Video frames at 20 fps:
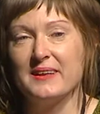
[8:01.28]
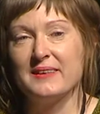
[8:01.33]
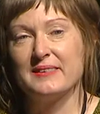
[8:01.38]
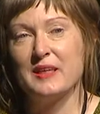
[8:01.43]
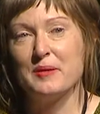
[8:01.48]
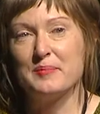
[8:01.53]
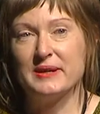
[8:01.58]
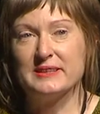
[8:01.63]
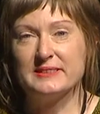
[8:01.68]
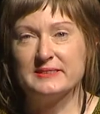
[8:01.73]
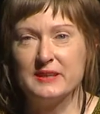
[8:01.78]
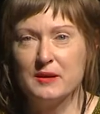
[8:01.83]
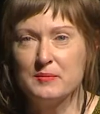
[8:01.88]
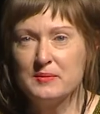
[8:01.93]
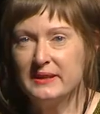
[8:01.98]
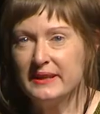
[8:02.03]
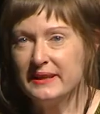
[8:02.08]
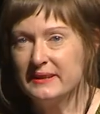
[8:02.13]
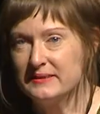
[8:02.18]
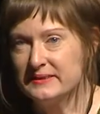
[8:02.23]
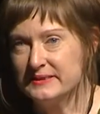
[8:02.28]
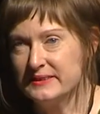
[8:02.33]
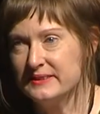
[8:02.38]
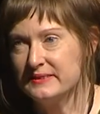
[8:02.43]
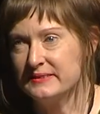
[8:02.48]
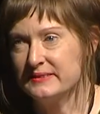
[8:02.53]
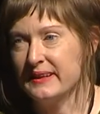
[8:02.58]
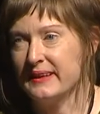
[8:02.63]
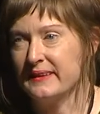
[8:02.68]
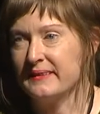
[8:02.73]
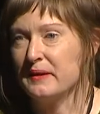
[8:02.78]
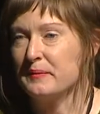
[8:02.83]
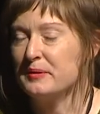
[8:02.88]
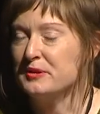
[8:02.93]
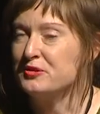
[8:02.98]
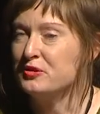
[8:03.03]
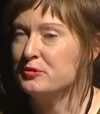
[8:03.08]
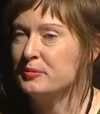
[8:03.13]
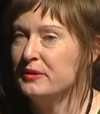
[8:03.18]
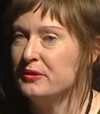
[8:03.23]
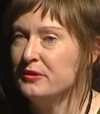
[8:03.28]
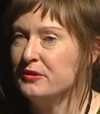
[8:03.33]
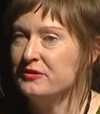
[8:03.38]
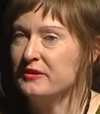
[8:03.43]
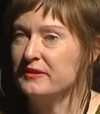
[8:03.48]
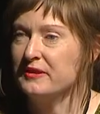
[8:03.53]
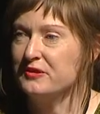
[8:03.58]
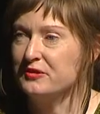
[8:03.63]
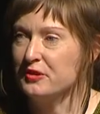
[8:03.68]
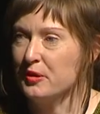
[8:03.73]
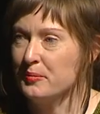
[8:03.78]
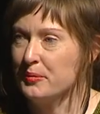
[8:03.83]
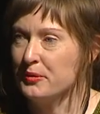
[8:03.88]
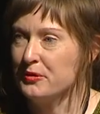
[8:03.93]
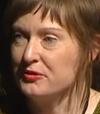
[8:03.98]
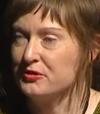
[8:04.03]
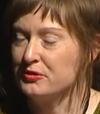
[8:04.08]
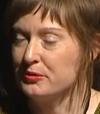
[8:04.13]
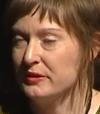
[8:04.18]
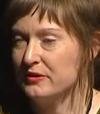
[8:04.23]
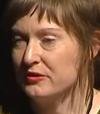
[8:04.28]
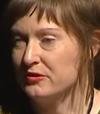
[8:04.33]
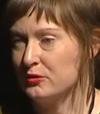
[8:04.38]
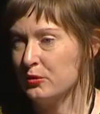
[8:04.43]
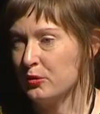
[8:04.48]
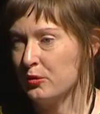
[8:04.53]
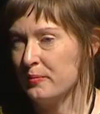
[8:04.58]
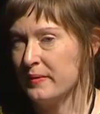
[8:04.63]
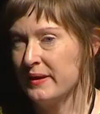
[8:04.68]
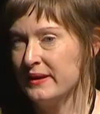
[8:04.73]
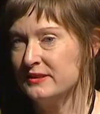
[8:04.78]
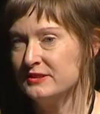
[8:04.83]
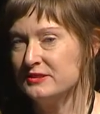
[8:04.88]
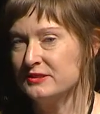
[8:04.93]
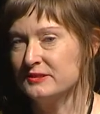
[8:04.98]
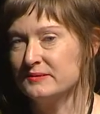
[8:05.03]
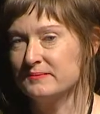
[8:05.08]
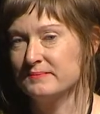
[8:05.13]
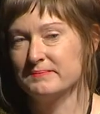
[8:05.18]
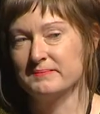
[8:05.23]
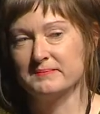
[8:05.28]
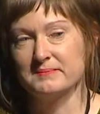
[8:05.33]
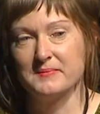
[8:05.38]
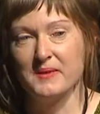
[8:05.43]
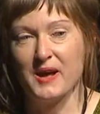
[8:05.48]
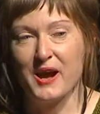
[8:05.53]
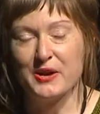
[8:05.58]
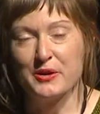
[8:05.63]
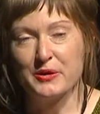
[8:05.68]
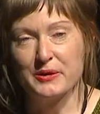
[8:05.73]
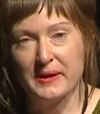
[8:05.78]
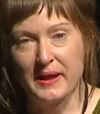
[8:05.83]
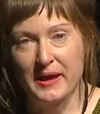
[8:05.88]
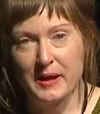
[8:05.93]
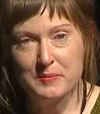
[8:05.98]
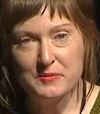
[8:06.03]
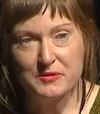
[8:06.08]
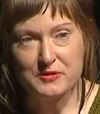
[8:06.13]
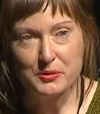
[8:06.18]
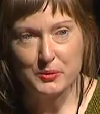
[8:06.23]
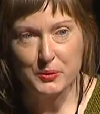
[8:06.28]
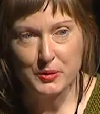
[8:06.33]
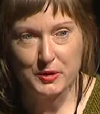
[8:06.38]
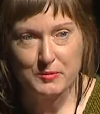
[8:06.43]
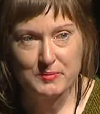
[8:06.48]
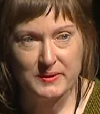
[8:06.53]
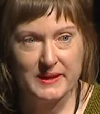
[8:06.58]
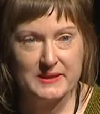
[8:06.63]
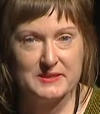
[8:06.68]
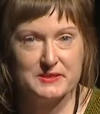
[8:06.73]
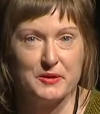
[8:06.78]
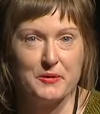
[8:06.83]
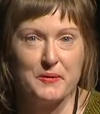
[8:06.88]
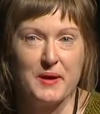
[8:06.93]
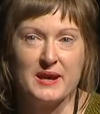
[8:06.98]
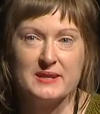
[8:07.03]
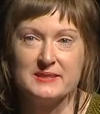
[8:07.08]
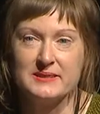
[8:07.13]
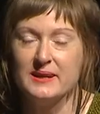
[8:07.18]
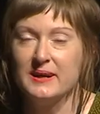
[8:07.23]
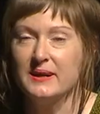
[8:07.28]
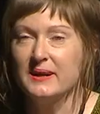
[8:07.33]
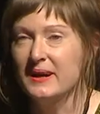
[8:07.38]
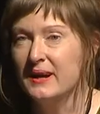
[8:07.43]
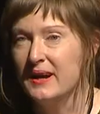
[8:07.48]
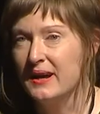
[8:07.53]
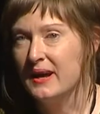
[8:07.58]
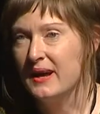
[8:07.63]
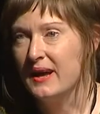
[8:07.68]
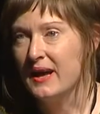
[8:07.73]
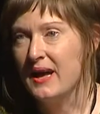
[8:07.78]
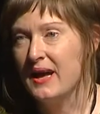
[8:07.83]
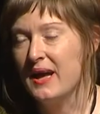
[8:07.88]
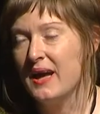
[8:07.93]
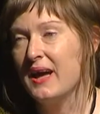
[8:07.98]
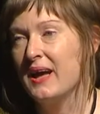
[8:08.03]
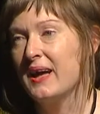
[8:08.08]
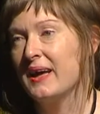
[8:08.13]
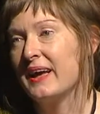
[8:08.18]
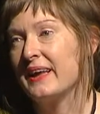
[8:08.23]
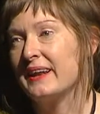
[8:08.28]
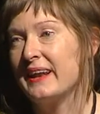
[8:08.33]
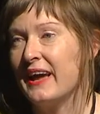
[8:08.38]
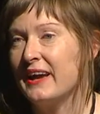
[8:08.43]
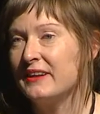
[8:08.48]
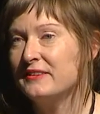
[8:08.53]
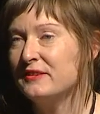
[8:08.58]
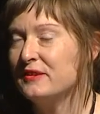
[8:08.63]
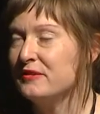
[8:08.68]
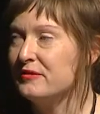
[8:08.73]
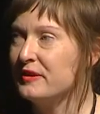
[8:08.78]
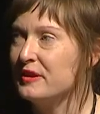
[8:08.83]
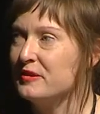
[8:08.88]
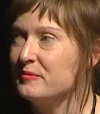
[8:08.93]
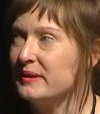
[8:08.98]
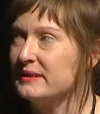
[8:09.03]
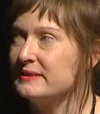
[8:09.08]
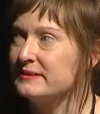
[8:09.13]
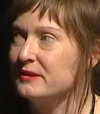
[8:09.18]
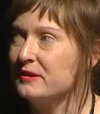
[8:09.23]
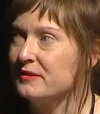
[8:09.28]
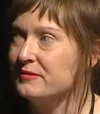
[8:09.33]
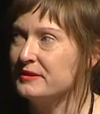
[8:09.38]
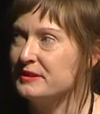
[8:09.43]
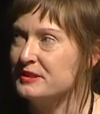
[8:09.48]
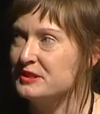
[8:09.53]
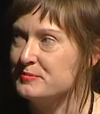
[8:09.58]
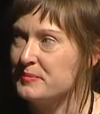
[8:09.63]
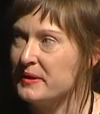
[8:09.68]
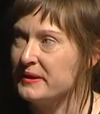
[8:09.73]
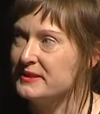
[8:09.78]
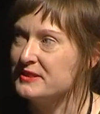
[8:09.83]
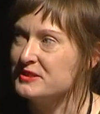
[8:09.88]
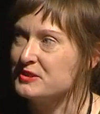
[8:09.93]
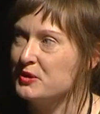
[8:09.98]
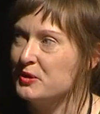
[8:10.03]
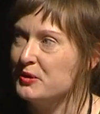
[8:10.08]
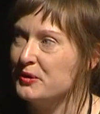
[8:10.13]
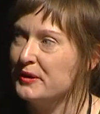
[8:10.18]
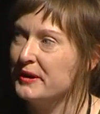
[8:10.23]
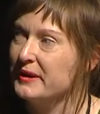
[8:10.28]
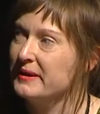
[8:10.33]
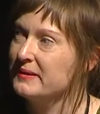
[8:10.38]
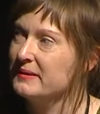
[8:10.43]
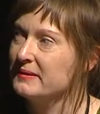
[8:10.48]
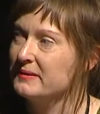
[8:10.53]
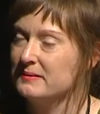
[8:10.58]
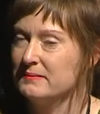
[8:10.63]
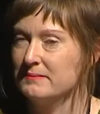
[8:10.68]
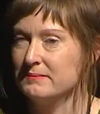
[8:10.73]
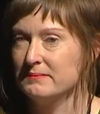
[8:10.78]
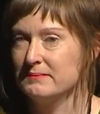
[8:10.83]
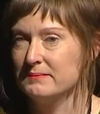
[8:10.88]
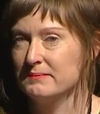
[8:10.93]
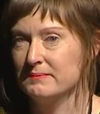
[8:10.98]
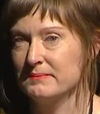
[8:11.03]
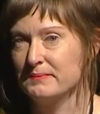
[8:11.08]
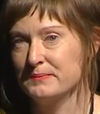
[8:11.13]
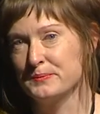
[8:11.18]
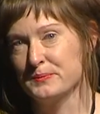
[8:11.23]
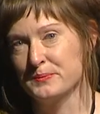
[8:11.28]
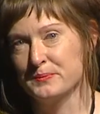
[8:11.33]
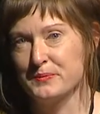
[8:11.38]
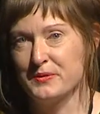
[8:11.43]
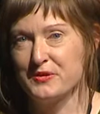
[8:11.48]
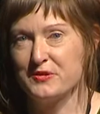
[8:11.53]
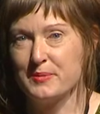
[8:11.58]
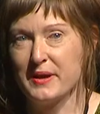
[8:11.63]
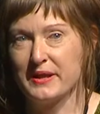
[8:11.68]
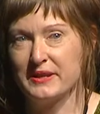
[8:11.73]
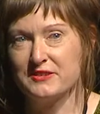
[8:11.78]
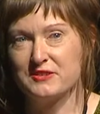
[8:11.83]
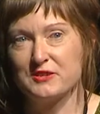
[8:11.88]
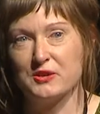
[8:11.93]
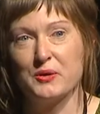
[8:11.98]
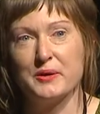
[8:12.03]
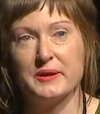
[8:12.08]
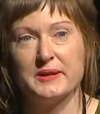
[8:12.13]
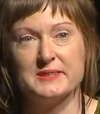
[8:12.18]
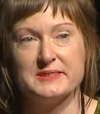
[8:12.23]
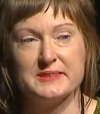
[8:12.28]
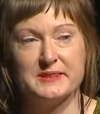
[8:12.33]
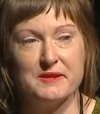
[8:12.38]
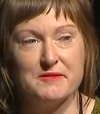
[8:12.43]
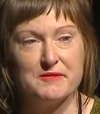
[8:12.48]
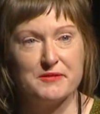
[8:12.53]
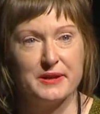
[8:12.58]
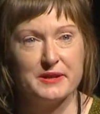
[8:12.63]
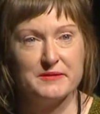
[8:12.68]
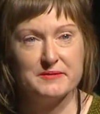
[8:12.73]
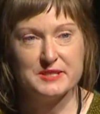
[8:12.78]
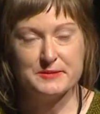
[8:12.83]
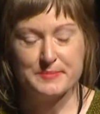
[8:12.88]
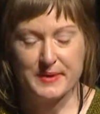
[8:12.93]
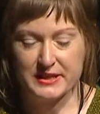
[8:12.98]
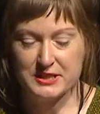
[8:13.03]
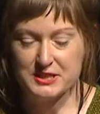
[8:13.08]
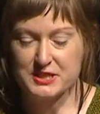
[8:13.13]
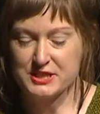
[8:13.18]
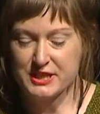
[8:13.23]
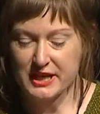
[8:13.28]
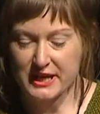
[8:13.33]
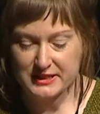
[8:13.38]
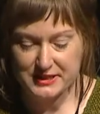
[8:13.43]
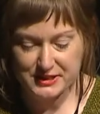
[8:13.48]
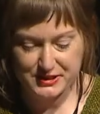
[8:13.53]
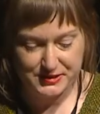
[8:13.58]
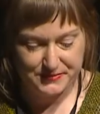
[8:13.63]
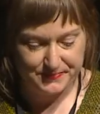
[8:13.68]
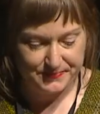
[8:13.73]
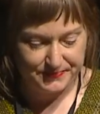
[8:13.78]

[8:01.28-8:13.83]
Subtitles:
That by stubbornly insisting that we should be using the jumbos to install mesh, I got named as a workplace harasser, and I had to defend myself in a Spanish court with Spanish lawyers and in front of a Spanish judge.